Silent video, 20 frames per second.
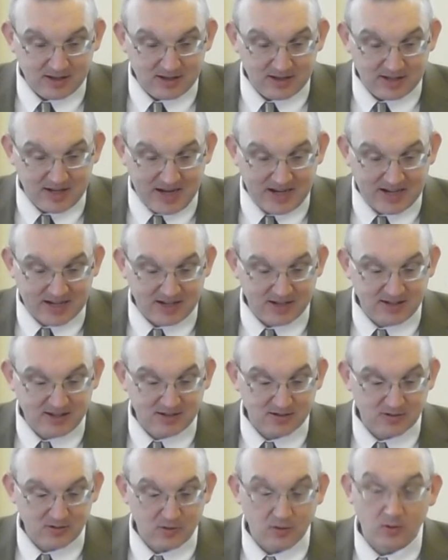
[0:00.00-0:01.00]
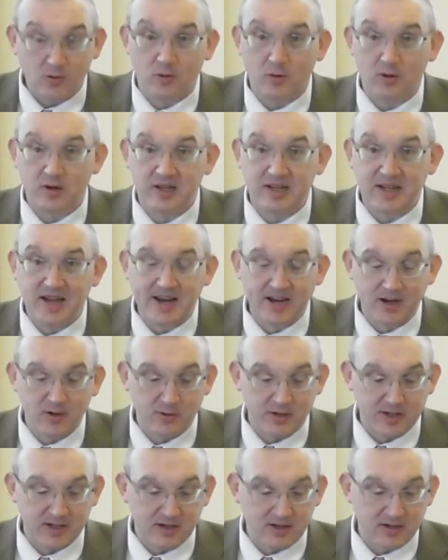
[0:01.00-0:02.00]
deck it or
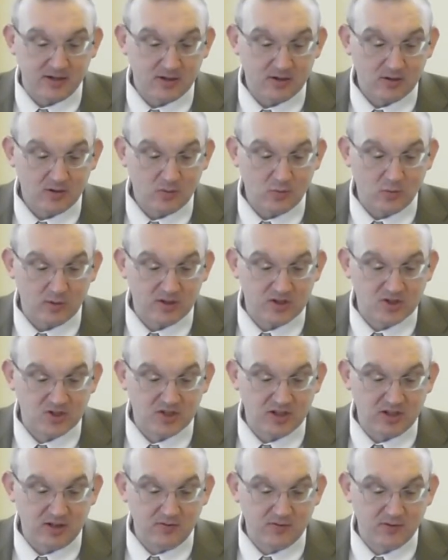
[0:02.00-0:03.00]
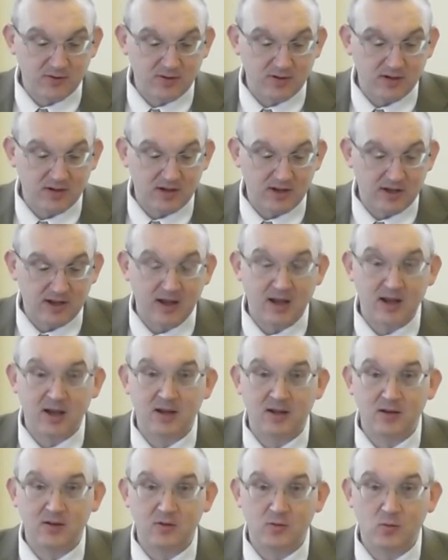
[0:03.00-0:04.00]
decorate it with silver
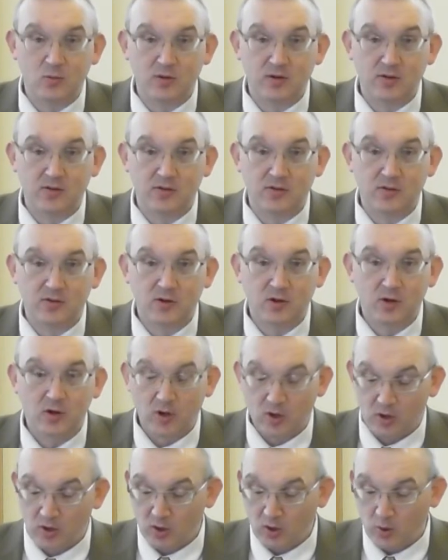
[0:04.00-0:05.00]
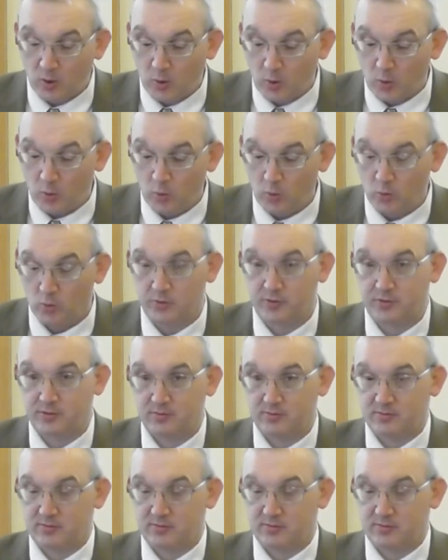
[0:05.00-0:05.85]
and with gold.